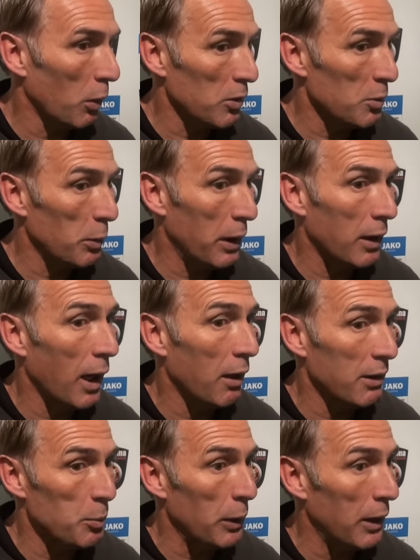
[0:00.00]
whilst me and
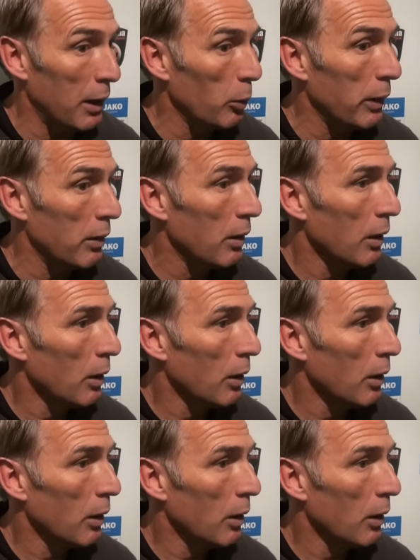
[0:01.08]
Gary's been here with